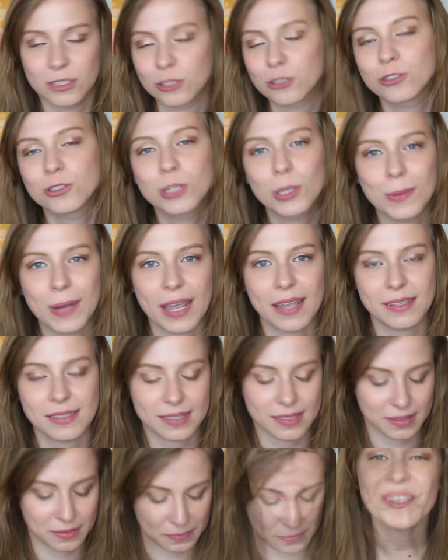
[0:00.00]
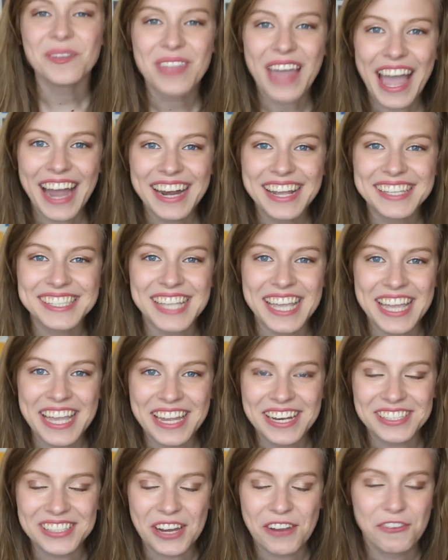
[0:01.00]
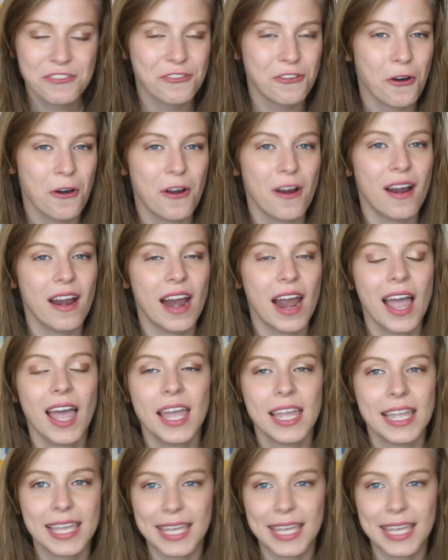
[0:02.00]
Just too nice. So that is it for